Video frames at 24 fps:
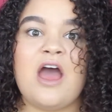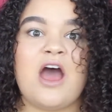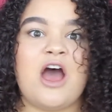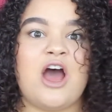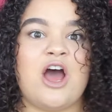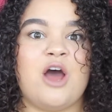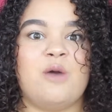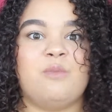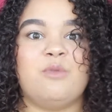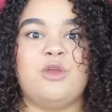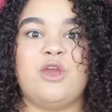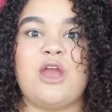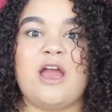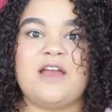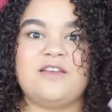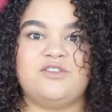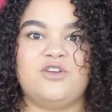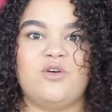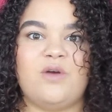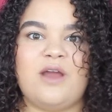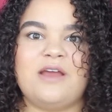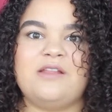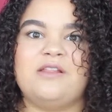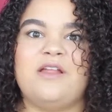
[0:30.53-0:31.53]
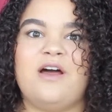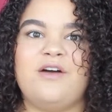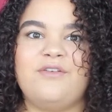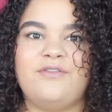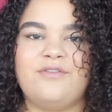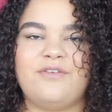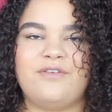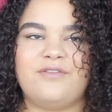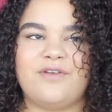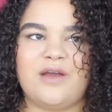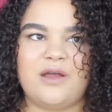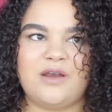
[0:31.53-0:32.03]
You guys know I
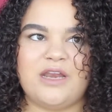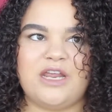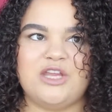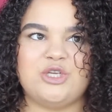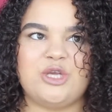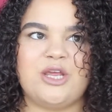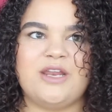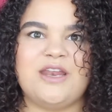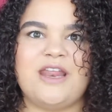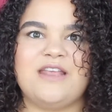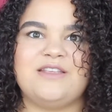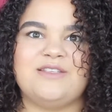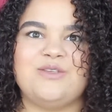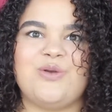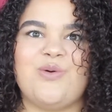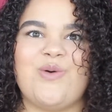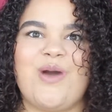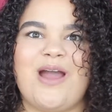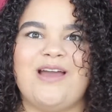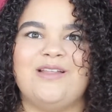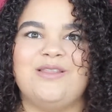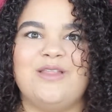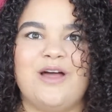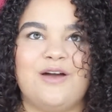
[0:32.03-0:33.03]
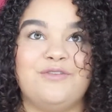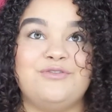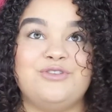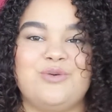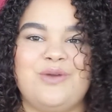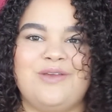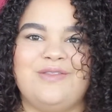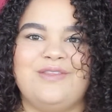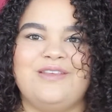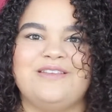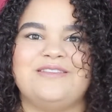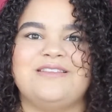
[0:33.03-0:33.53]
love foundation, so I love
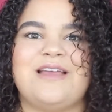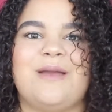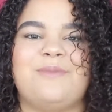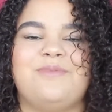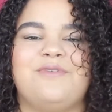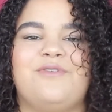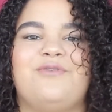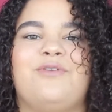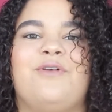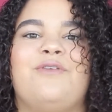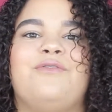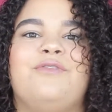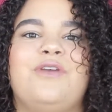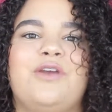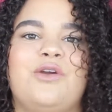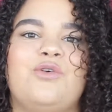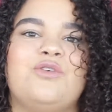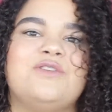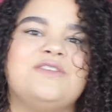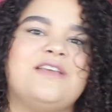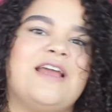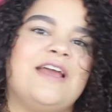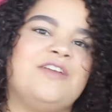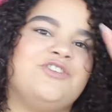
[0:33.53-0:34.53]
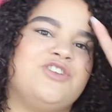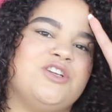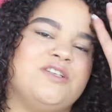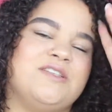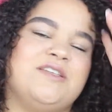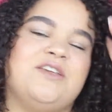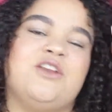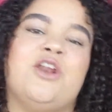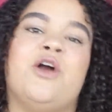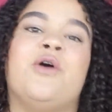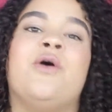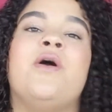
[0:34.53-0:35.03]
doing these types of reviews and
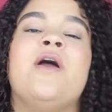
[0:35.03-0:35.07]
just,